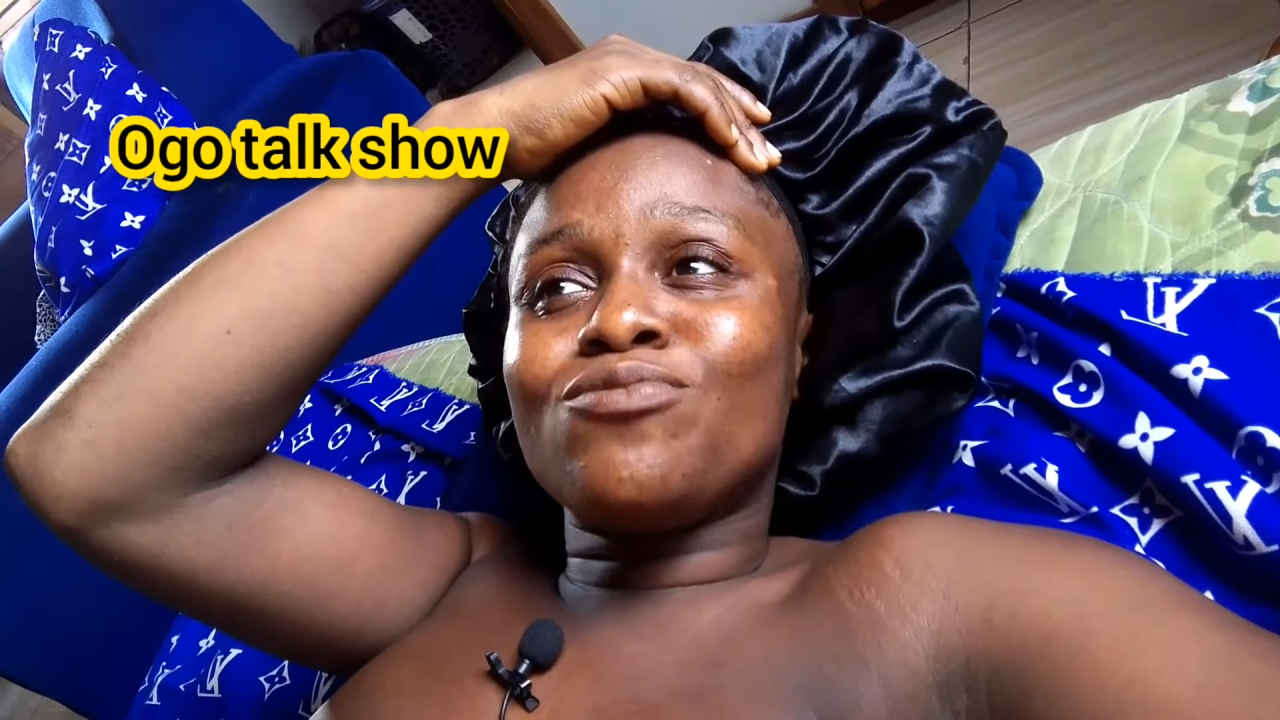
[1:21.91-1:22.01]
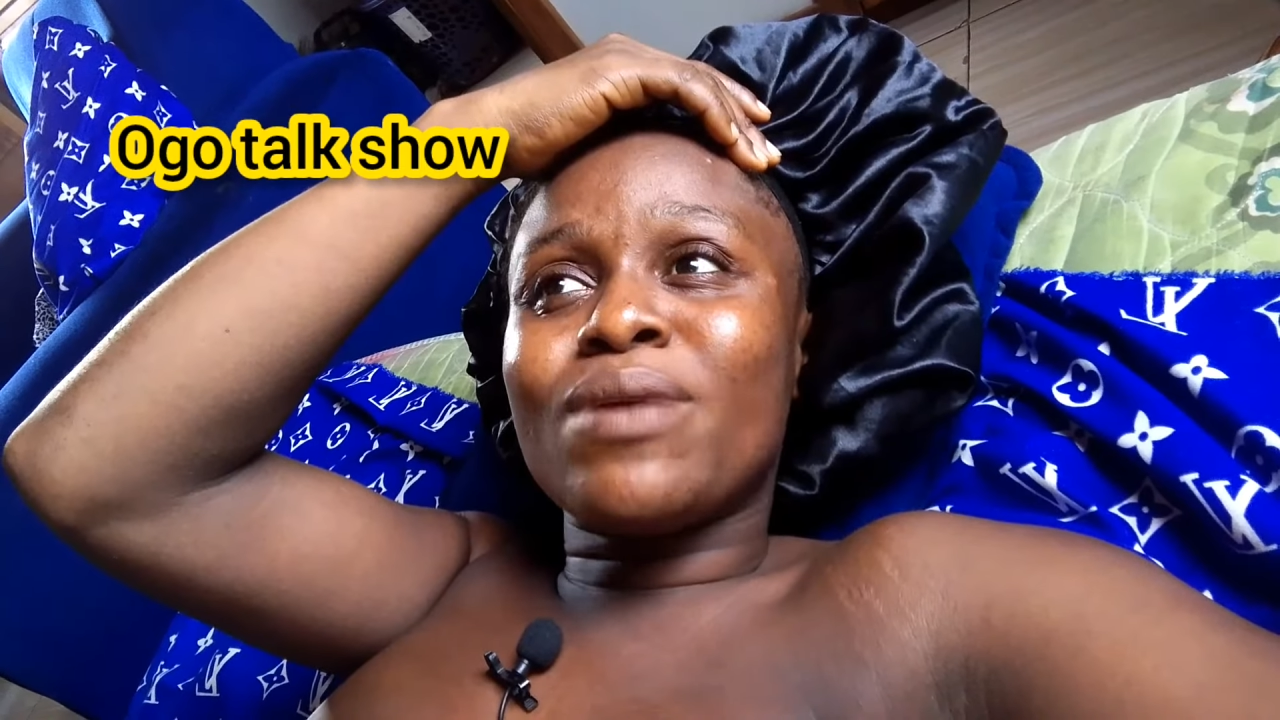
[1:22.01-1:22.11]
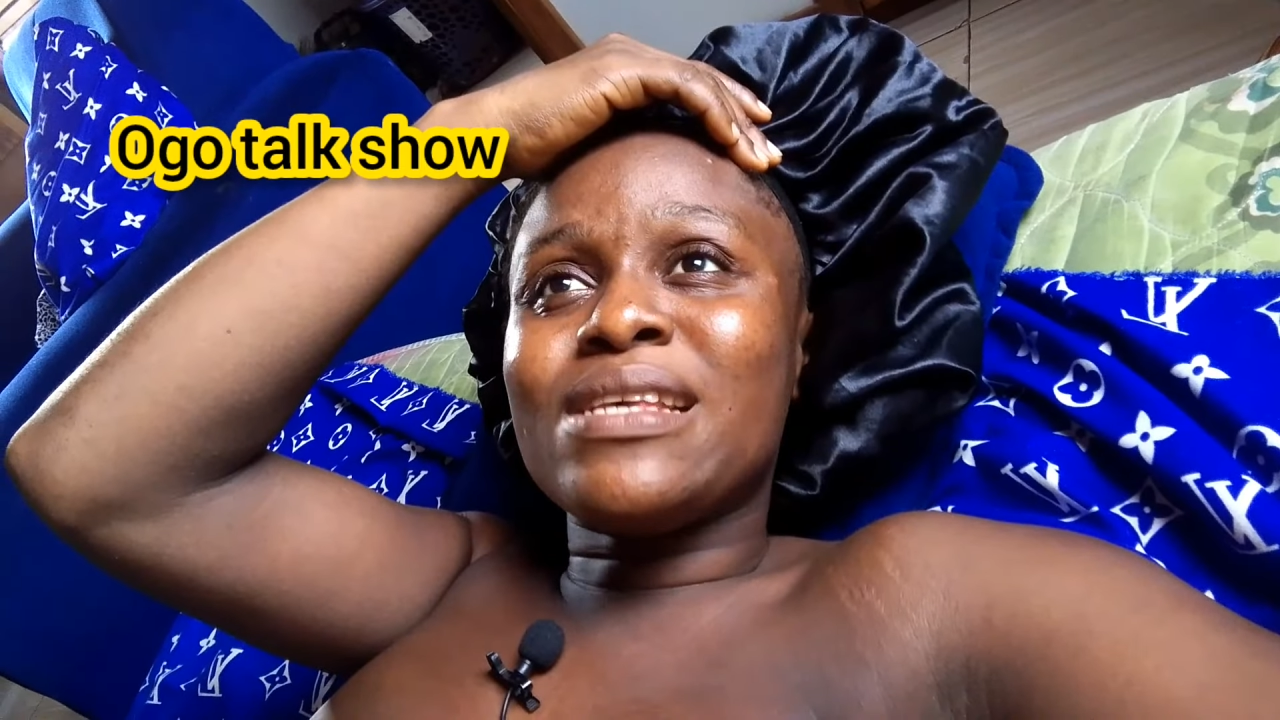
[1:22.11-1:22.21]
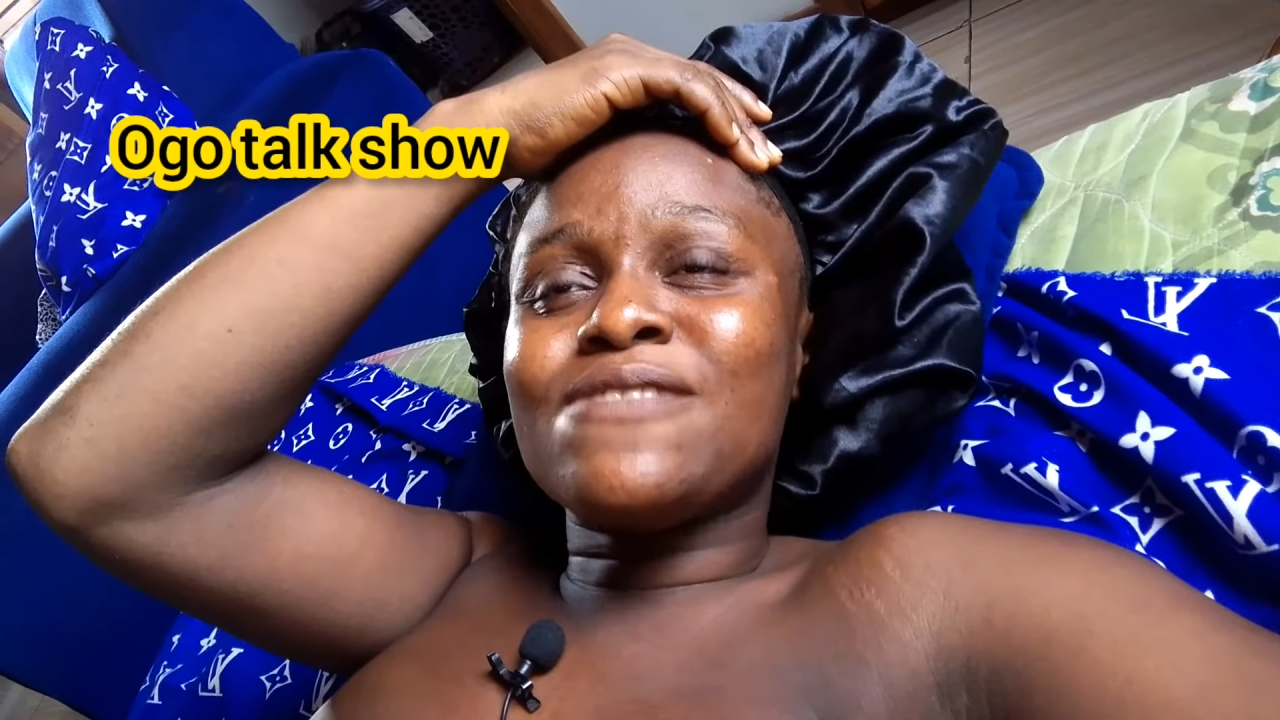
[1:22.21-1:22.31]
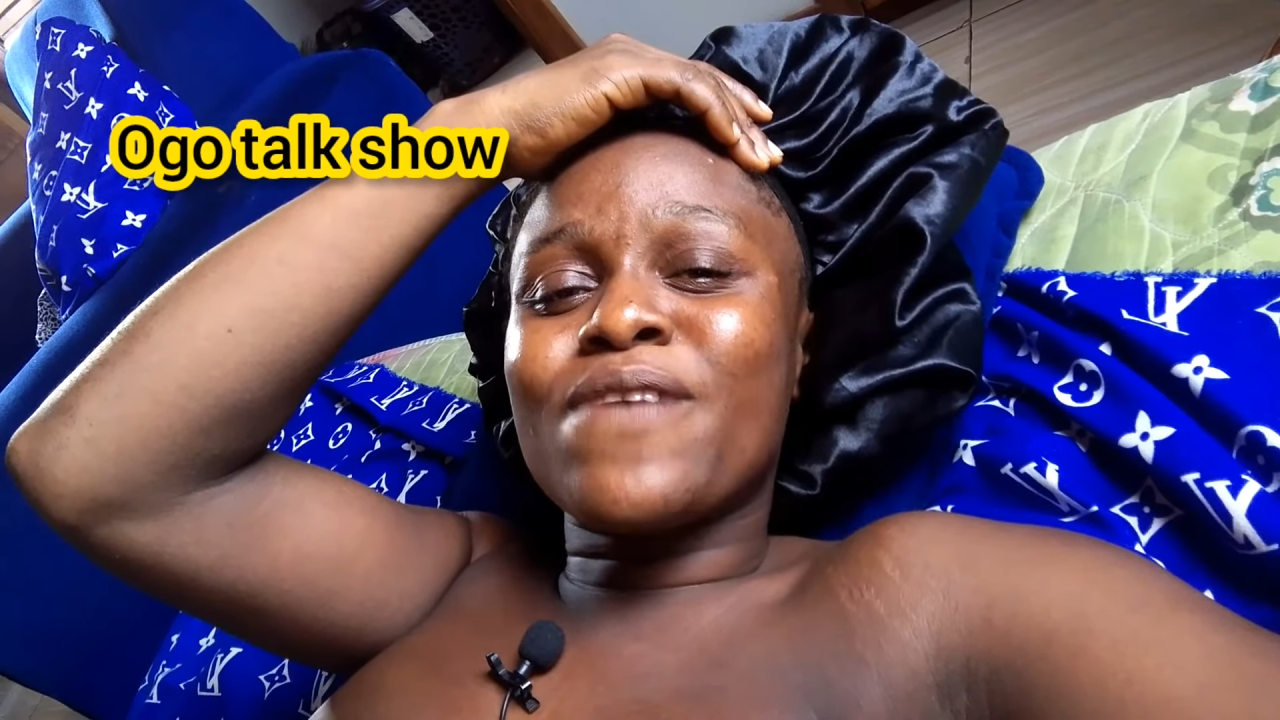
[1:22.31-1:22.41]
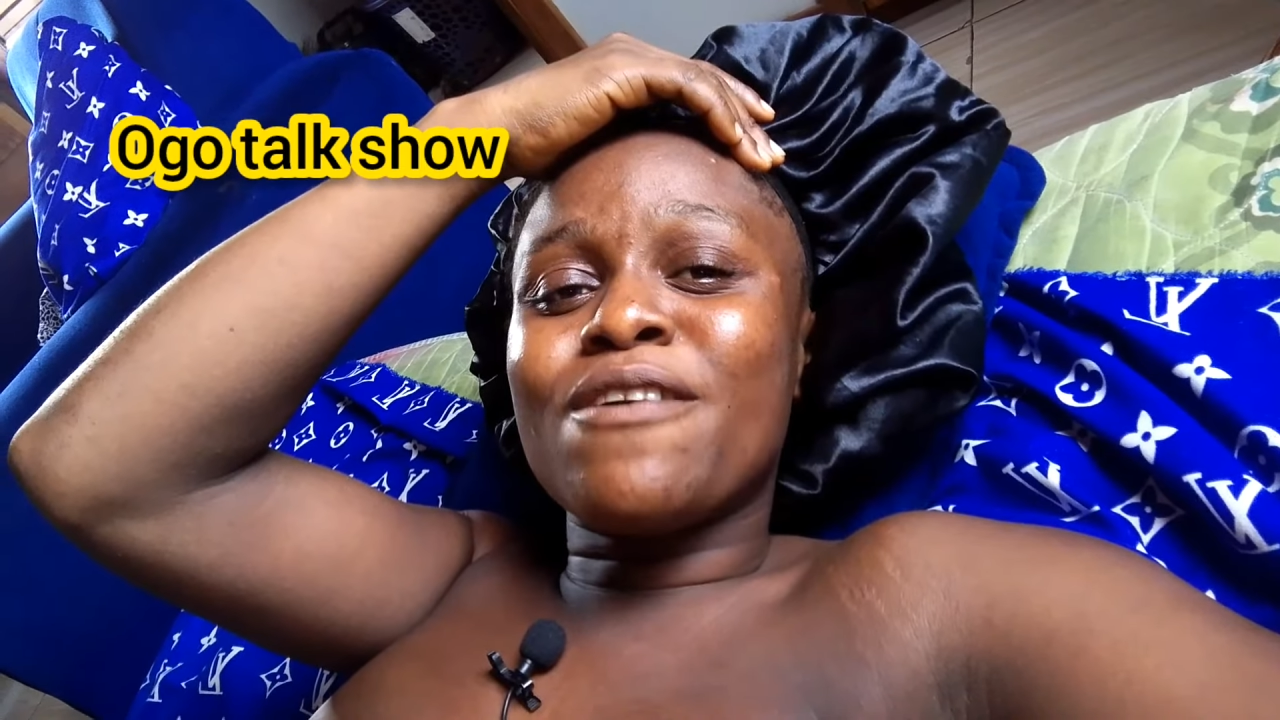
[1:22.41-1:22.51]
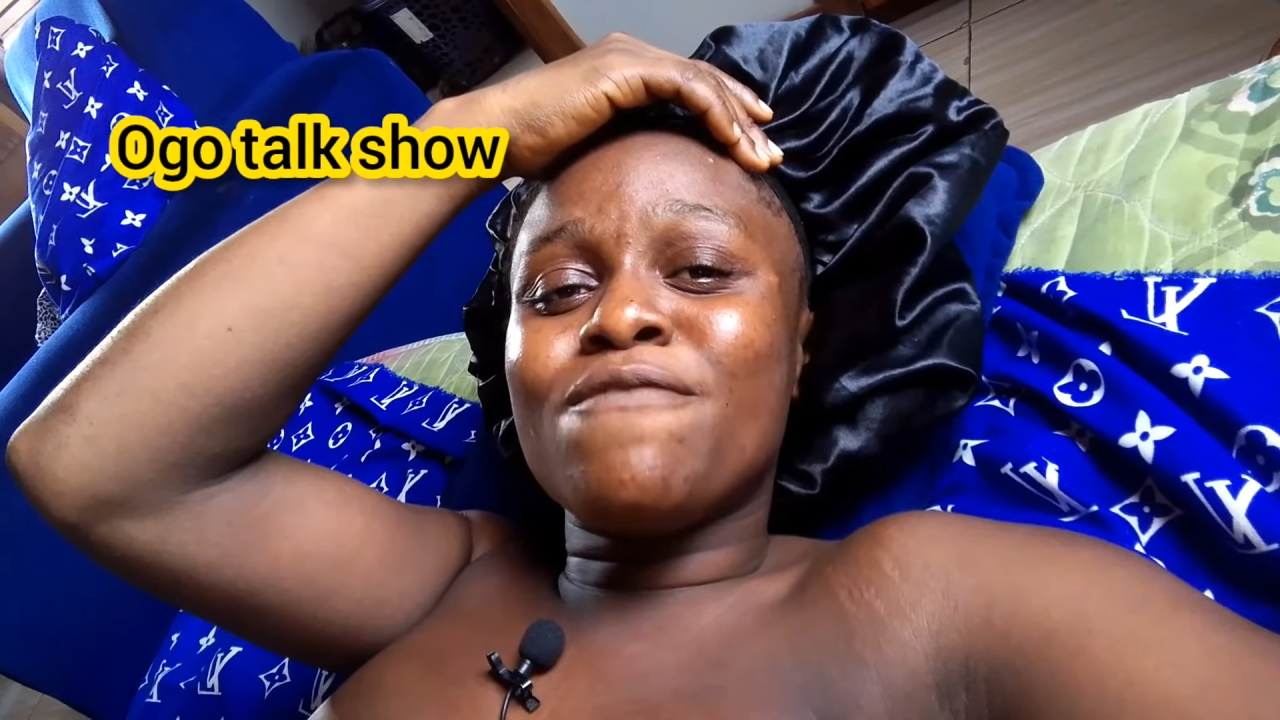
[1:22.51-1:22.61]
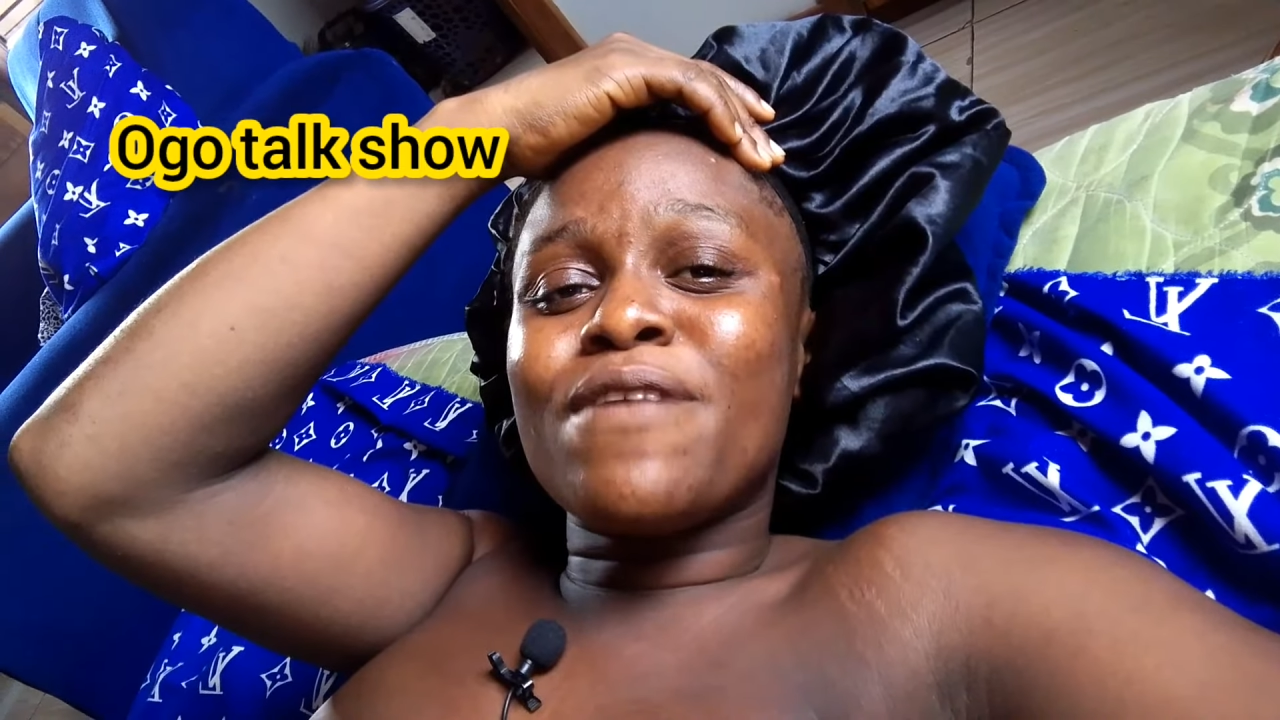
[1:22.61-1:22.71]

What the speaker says: dress very,